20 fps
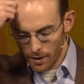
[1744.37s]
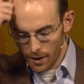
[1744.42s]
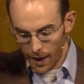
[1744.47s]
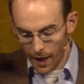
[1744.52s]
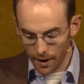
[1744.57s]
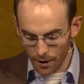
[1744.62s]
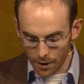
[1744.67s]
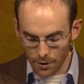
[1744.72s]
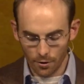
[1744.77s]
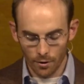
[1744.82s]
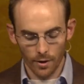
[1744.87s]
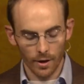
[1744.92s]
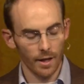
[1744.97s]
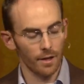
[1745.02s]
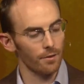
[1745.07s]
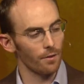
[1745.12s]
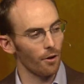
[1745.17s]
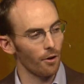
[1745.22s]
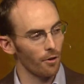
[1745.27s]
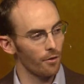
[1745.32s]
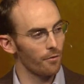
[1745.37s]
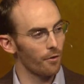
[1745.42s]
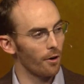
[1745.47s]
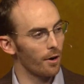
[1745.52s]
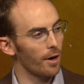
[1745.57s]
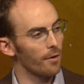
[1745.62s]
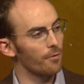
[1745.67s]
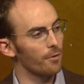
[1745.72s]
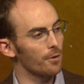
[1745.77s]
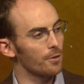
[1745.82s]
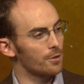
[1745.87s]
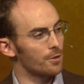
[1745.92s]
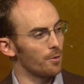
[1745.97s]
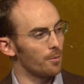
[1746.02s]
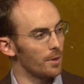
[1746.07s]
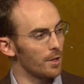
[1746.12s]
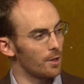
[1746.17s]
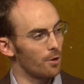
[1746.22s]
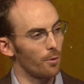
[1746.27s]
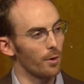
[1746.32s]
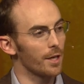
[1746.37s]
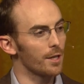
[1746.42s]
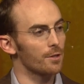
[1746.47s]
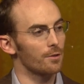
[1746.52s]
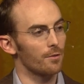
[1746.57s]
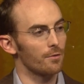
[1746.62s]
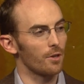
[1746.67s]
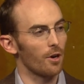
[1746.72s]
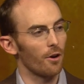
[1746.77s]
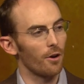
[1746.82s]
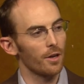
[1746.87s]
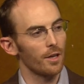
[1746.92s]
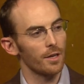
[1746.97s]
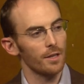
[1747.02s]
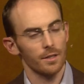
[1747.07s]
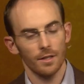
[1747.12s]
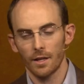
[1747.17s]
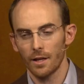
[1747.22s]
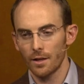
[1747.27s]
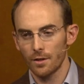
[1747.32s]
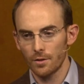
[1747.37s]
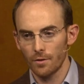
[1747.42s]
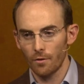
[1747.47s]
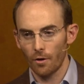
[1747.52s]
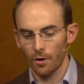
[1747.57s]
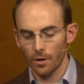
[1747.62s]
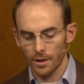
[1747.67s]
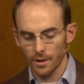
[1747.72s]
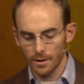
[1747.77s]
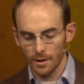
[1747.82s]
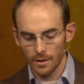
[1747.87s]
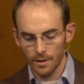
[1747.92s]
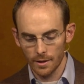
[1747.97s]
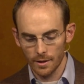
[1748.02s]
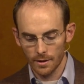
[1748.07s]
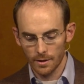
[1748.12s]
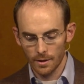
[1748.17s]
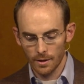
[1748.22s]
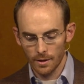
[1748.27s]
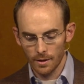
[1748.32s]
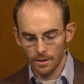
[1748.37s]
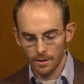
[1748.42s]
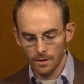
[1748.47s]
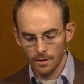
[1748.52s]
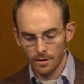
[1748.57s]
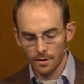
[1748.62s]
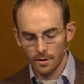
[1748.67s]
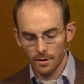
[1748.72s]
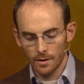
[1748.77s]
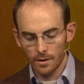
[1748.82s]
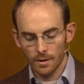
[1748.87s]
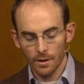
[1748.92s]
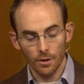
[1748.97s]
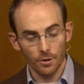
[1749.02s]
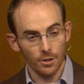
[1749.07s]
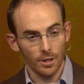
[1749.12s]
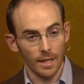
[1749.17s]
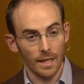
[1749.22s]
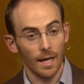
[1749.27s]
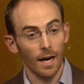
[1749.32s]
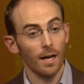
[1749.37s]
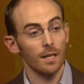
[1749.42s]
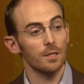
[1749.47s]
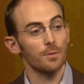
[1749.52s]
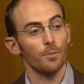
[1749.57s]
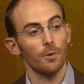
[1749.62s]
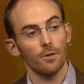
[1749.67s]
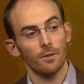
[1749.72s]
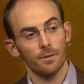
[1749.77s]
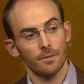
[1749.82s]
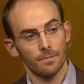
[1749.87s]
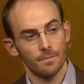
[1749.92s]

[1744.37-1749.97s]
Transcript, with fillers: and underneath all of our efforts to be queens of Narnia and kings of Archenland, there's the gospel